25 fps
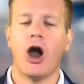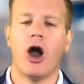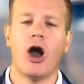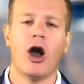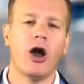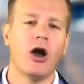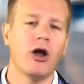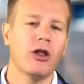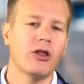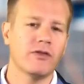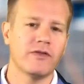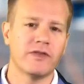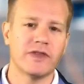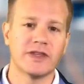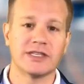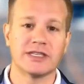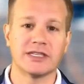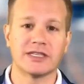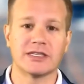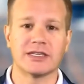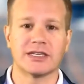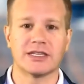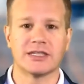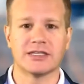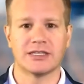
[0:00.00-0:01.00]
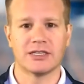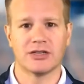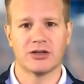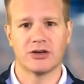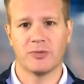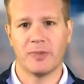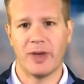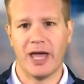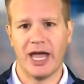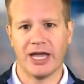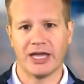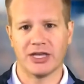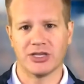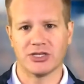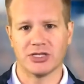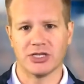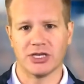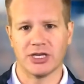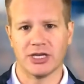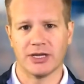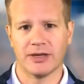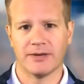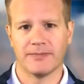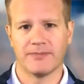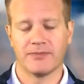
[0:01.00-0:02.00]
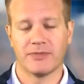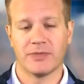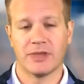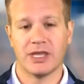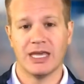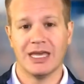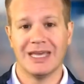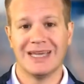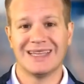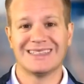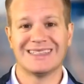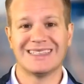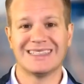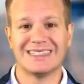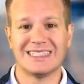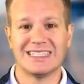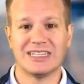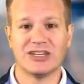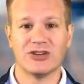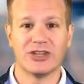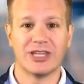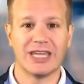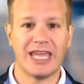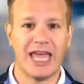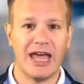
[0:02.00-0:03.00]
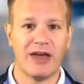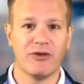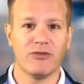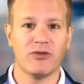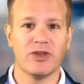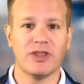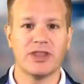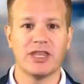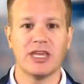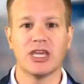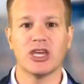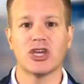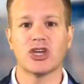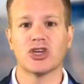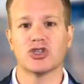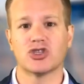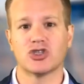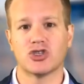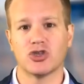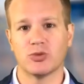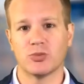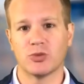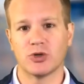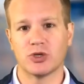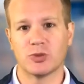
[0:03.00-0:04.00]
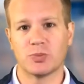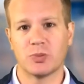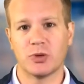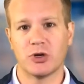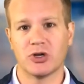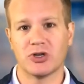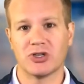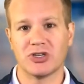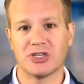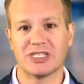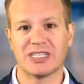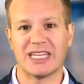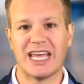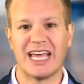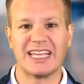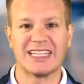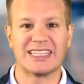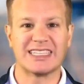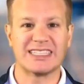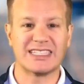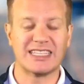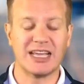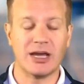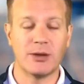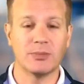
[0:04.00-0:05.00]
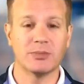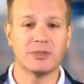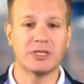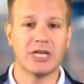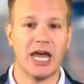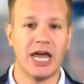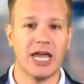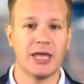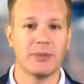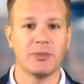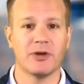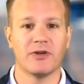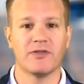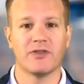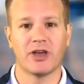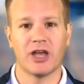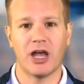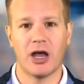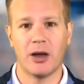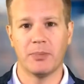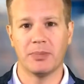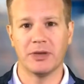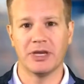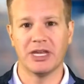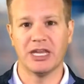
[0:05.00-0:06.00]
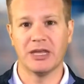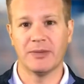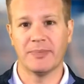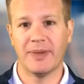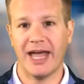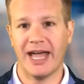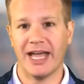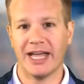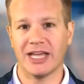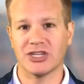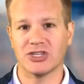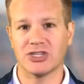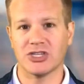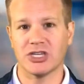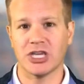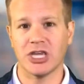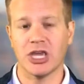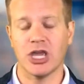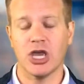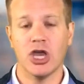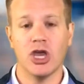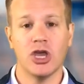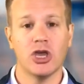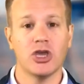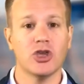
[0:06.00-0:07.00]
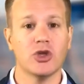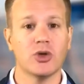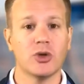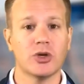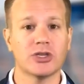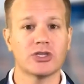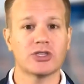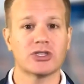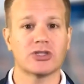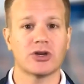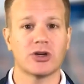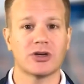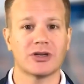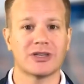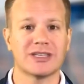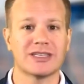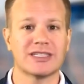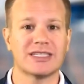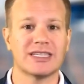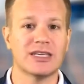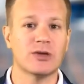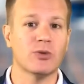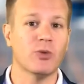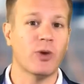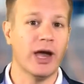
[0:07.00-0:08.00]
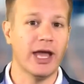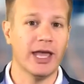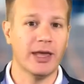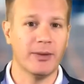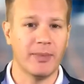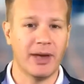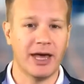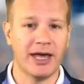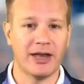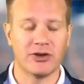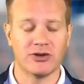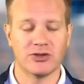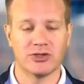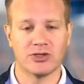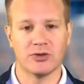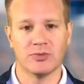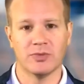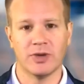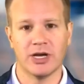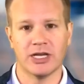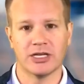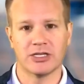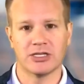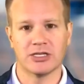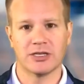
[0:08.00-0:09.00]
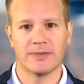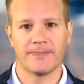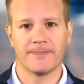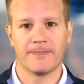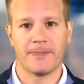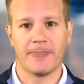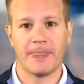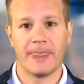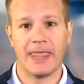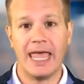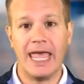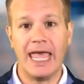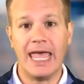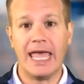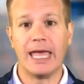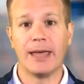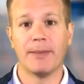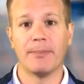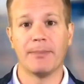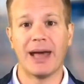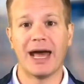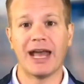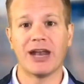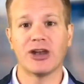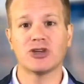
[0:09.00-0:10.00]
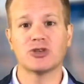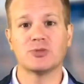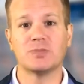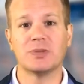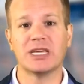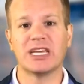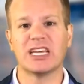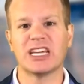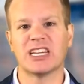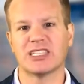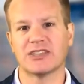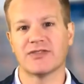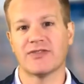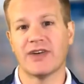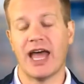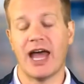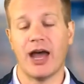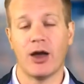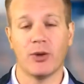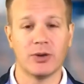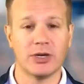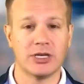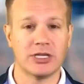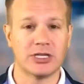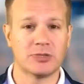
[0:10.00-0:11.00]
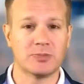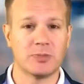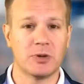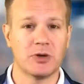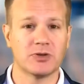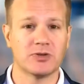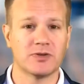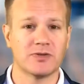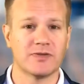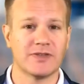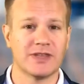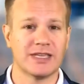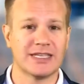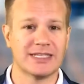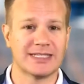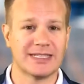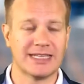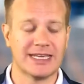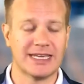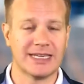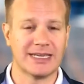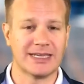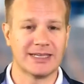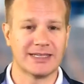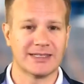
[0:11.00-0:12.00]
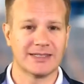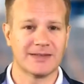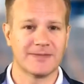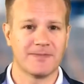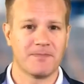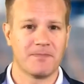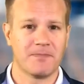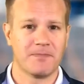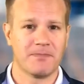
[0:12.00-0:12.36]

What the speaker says: All of this is considered packaging. Since nearly everything consumers purchase has some type of accompanying packaging, you can start to see why it matters so much. It matters because of how we dispose of these things.